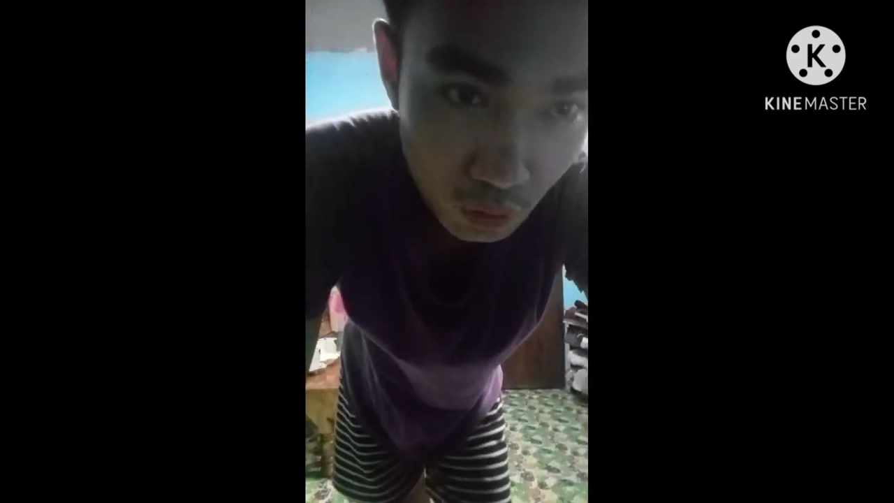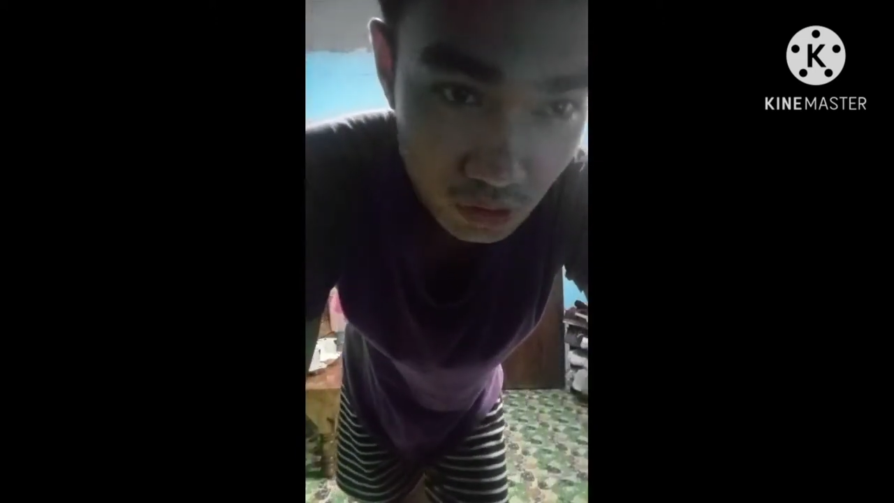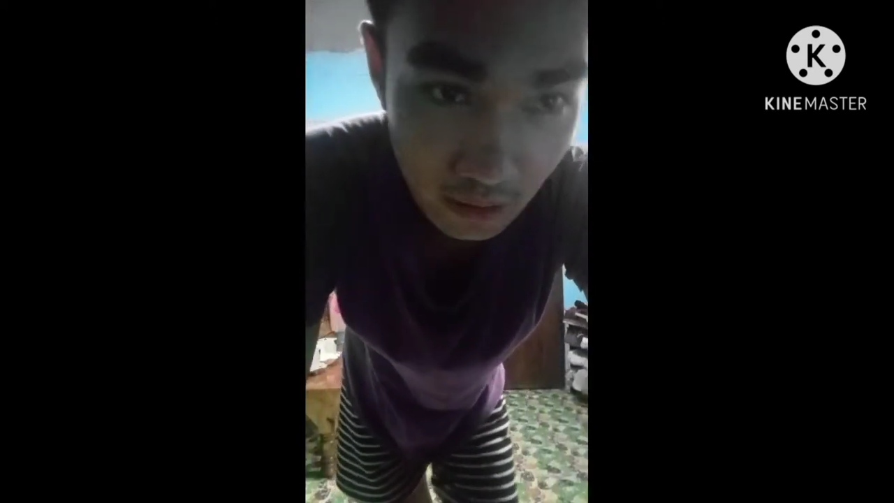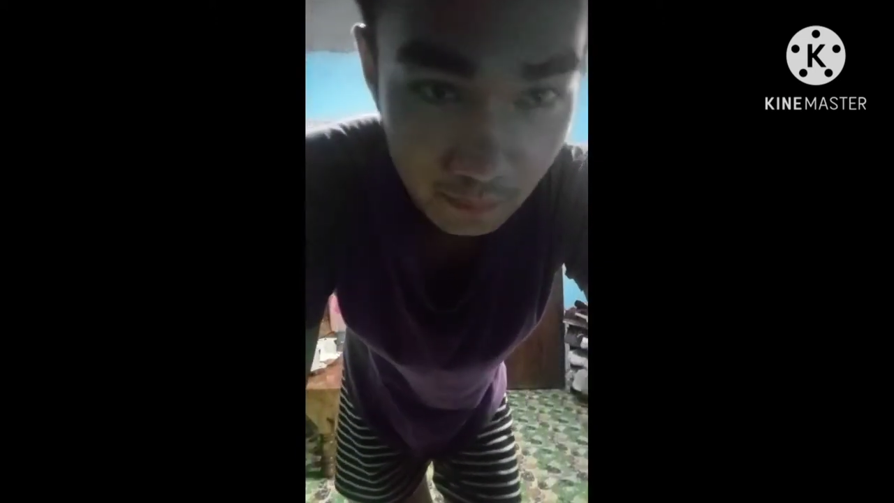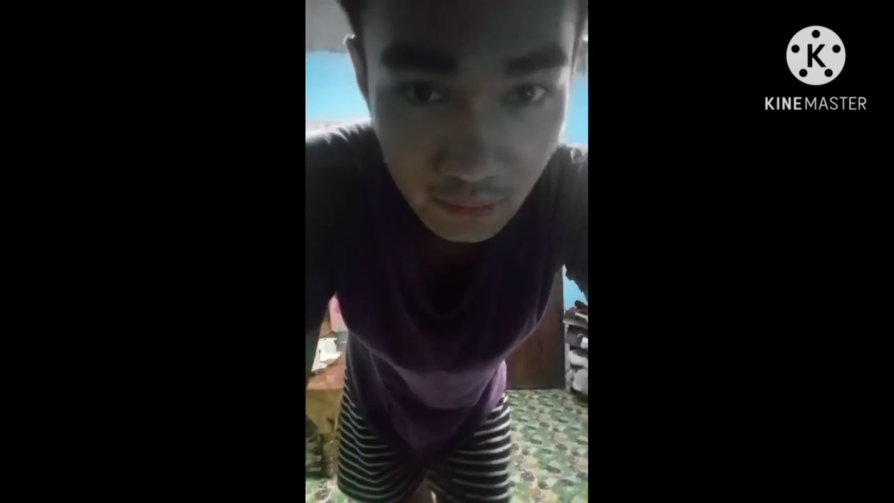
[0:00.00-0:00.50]

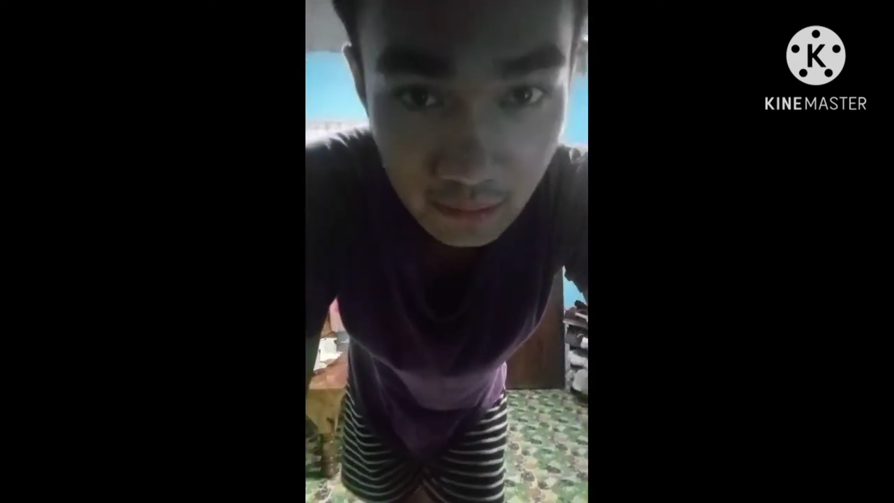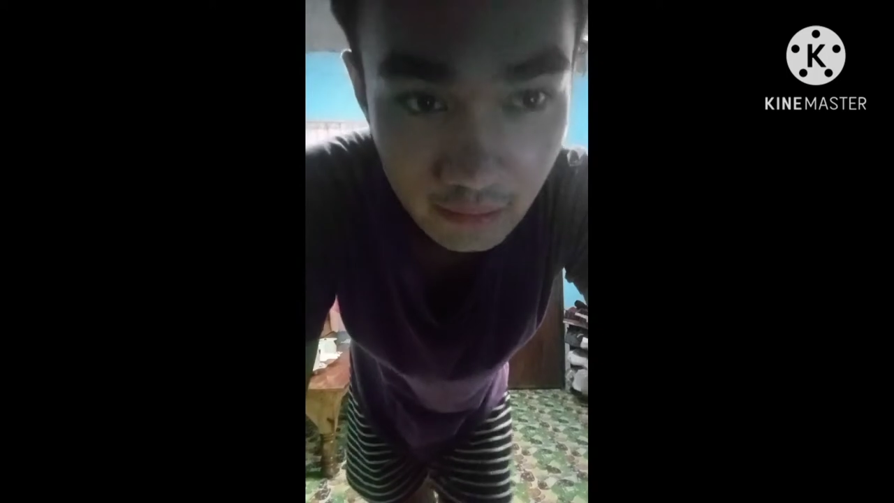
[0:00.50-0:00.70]
push up.